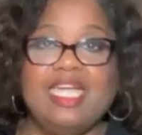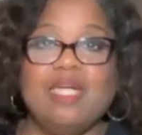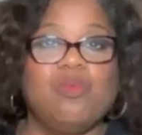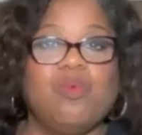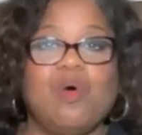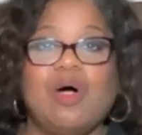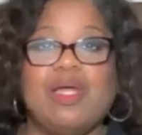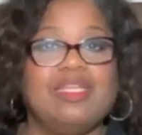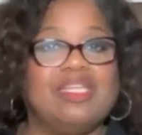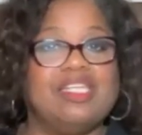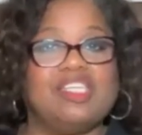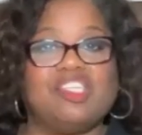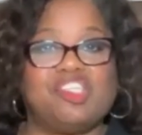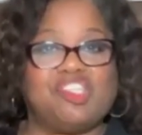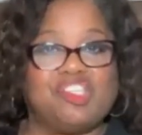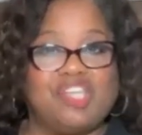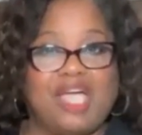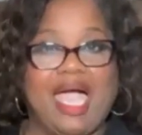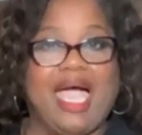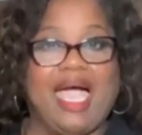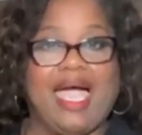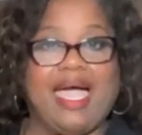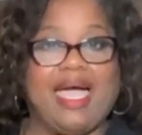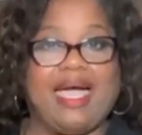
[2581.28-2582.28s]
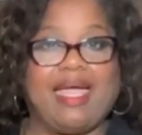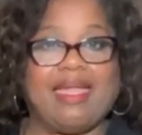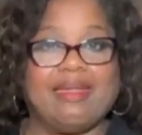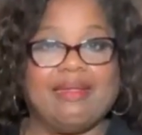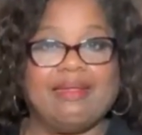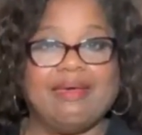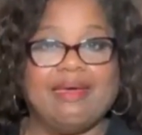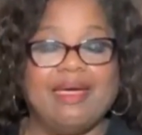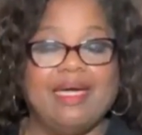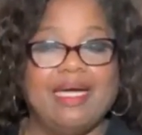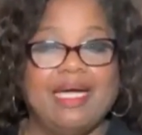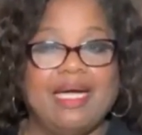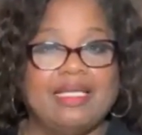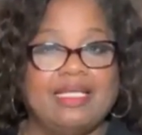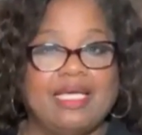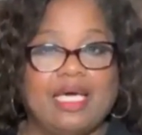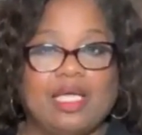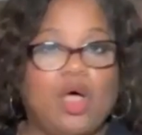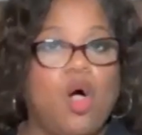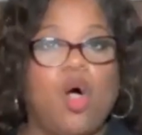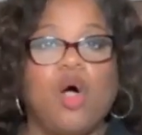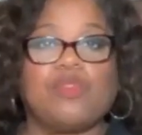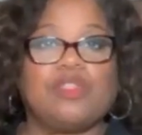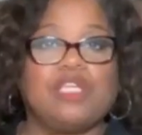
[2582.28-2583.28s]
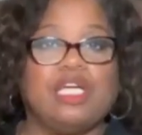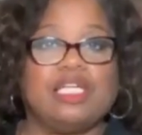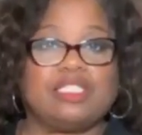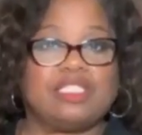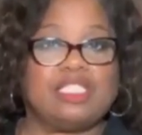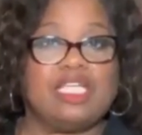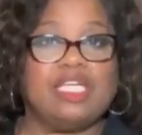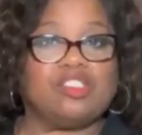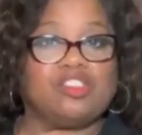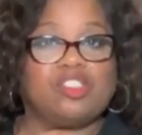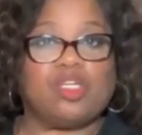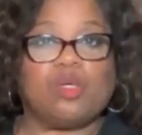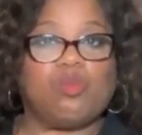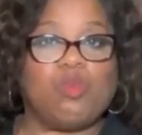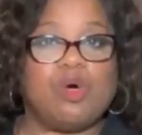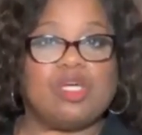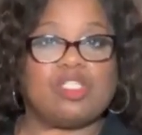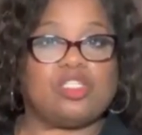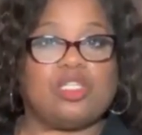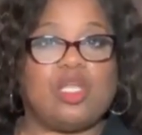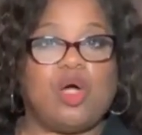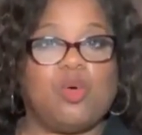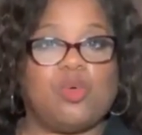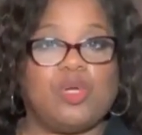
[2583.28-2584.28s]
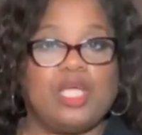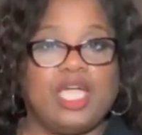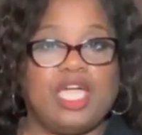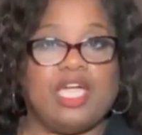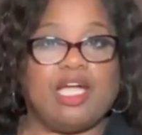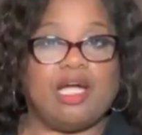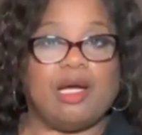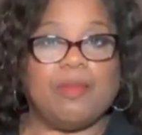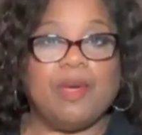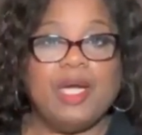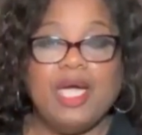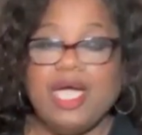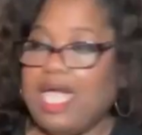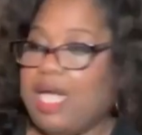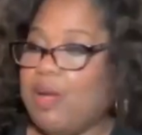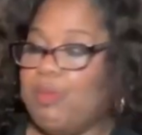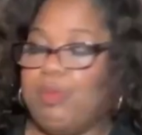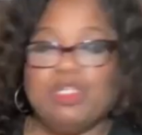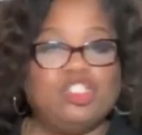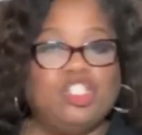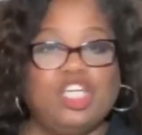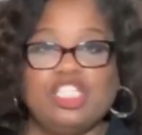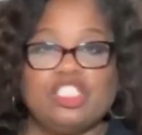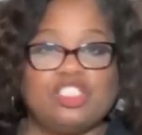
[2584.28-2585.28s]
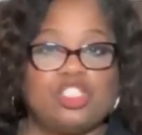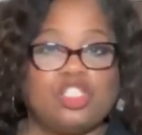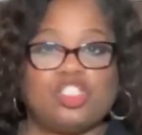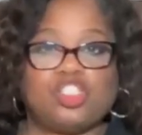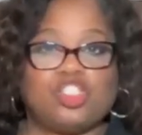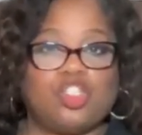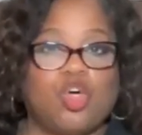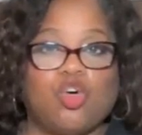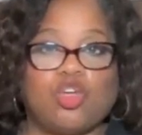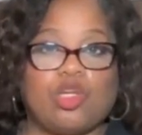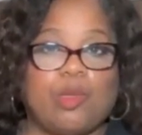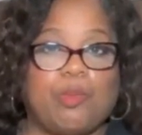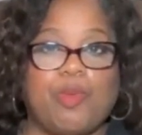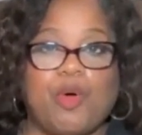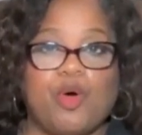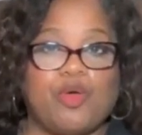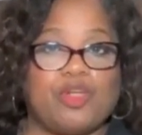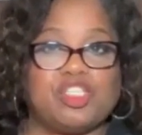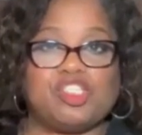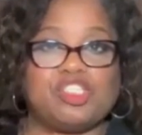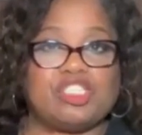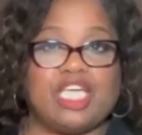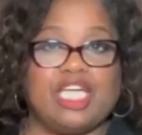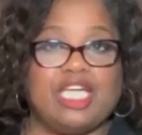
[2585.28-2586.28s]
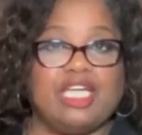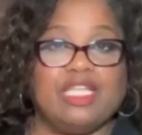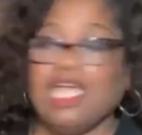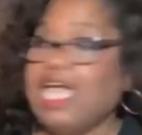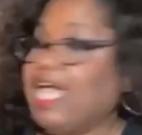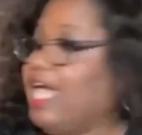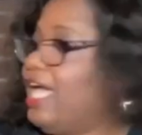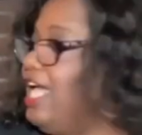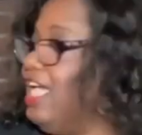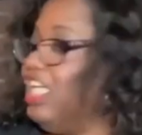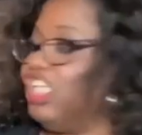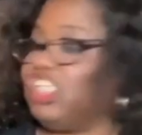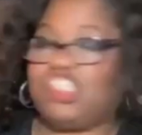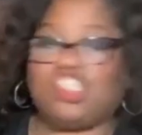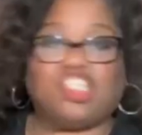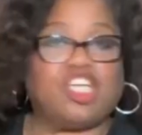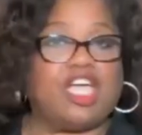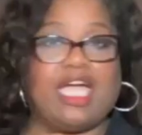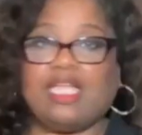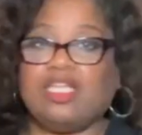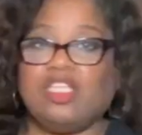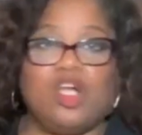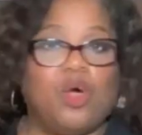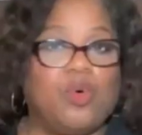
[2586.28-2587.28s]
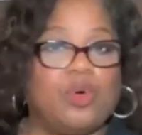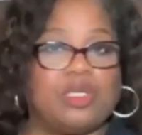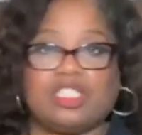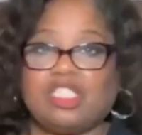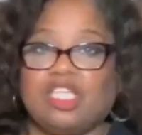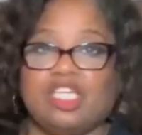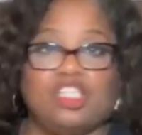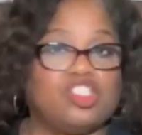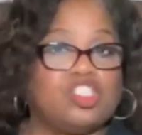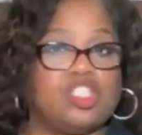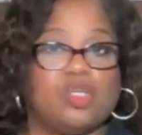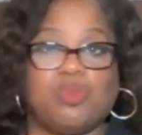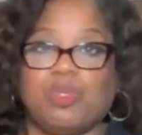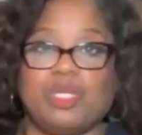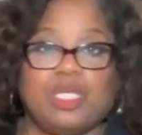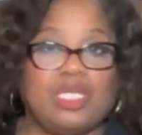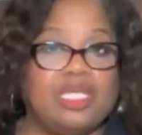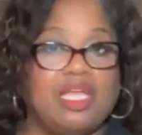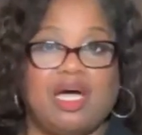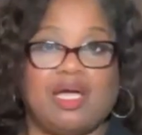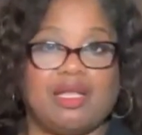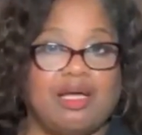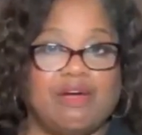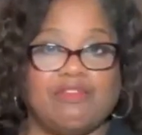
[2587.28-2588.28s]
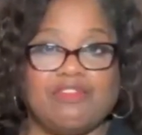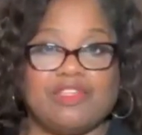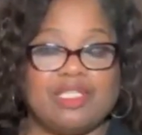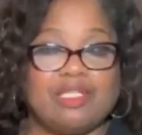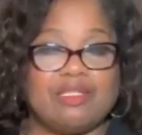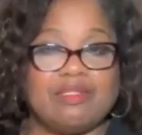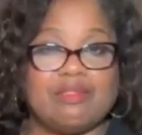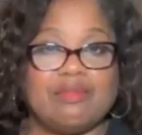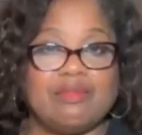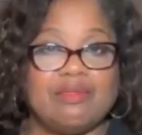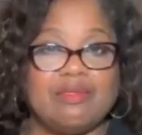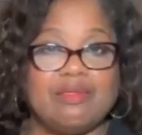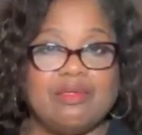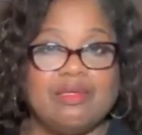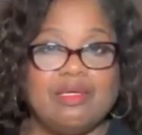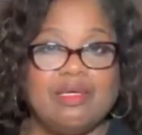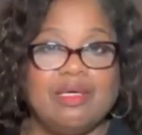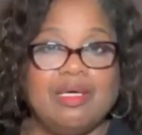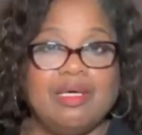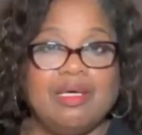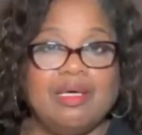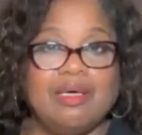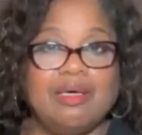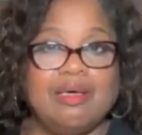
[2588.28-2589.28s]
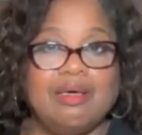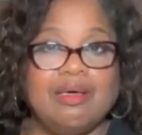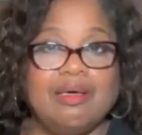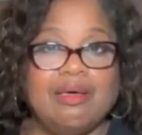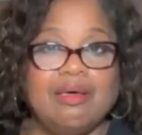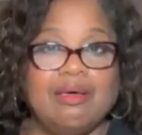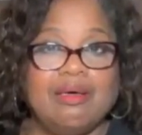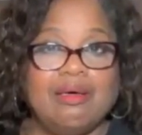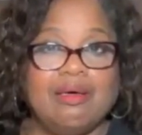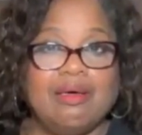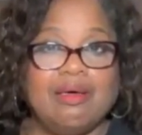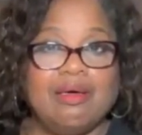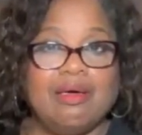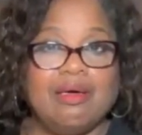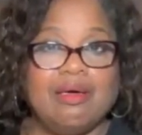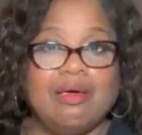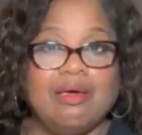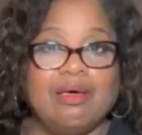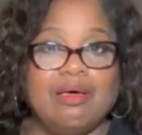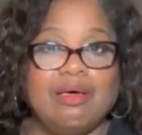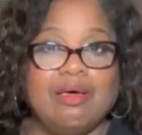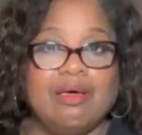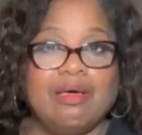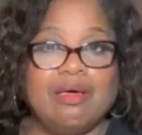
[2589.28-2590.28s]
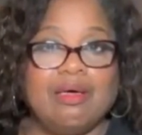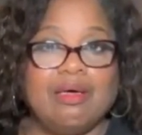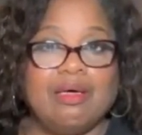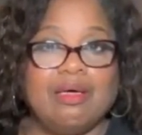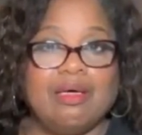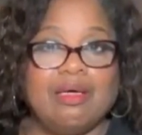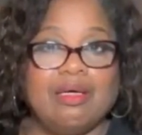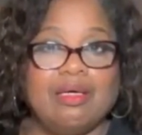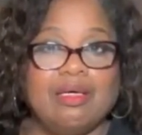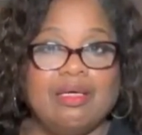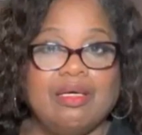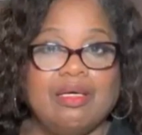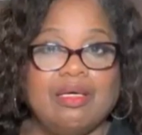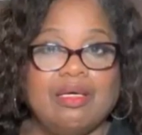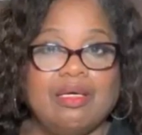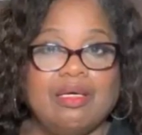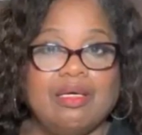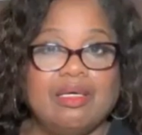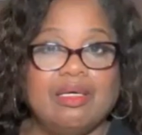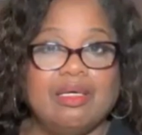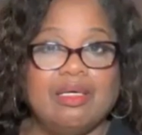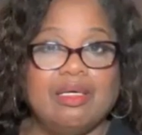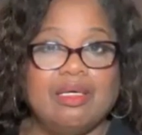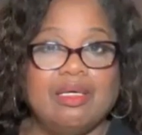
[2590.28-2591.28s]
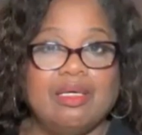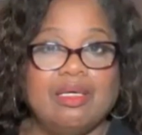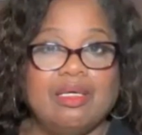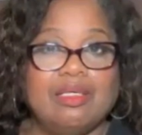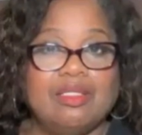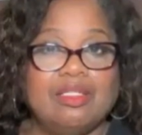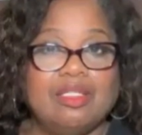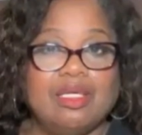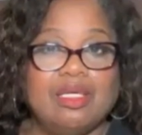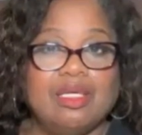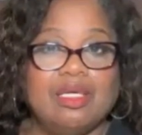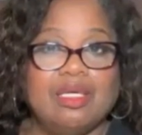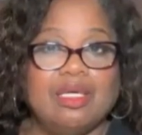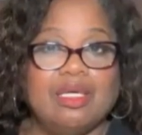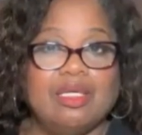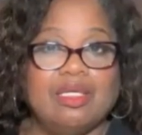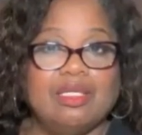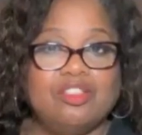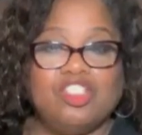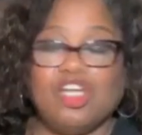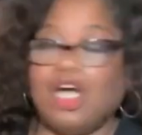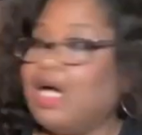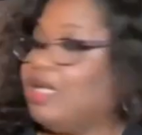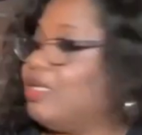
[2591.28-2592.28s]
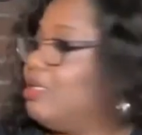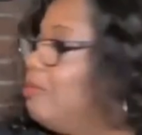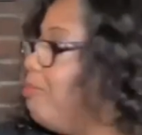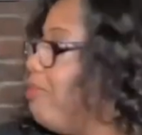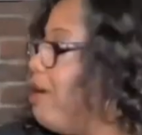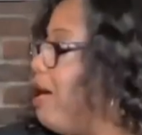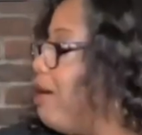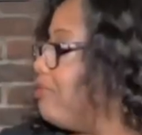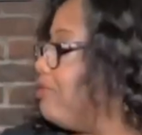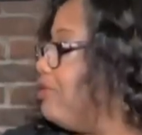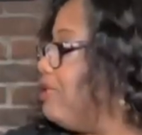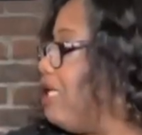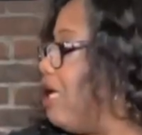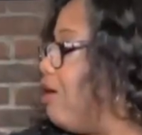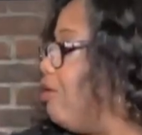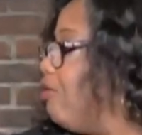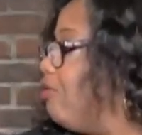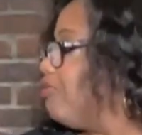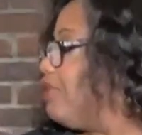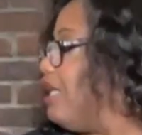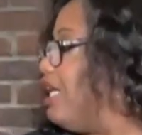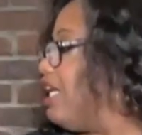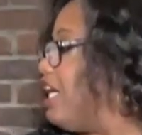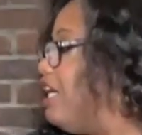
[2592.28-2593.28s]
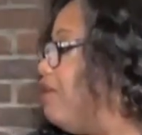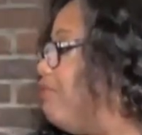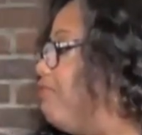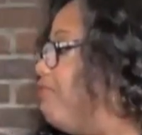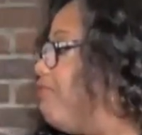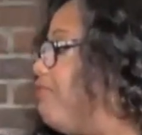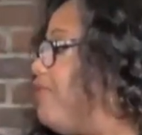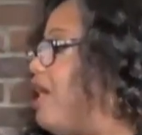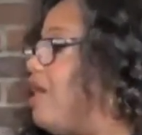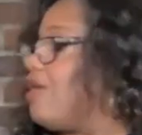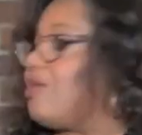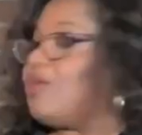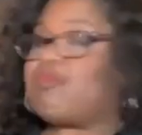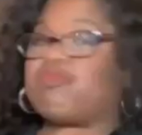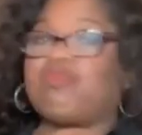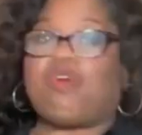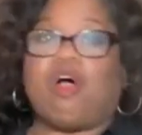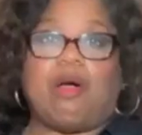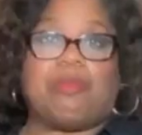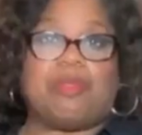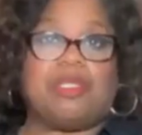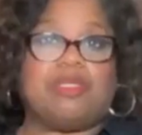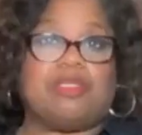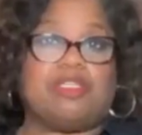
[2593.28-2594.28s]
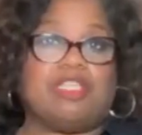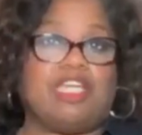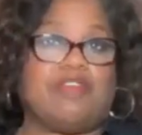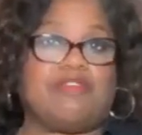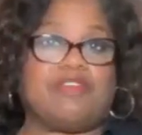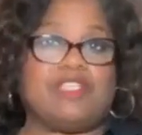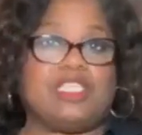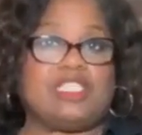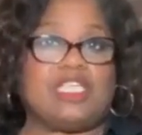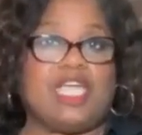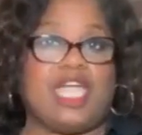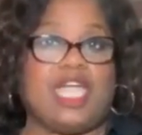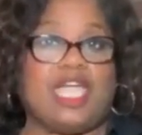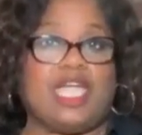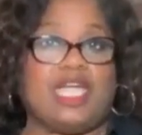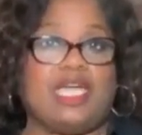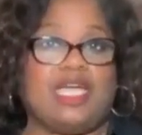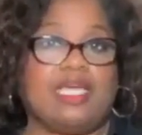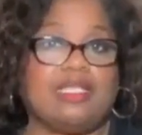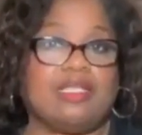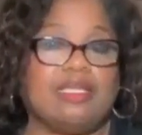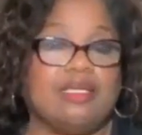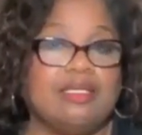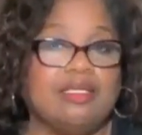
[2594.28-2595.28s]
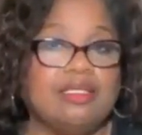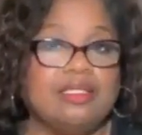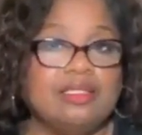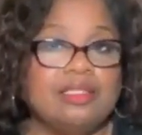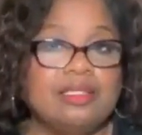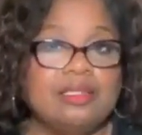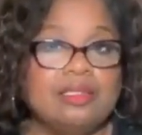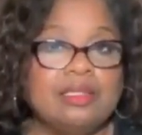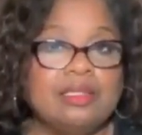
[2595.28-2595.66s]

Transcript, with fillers: that he wasn't the shine, that all the attention wasn't on him. And when Jesus showed up on the scene, he shared no attention with none of it. Yeah. Yes. Quite bad. John the Baptist, I don't think he even found it robbery to give his head.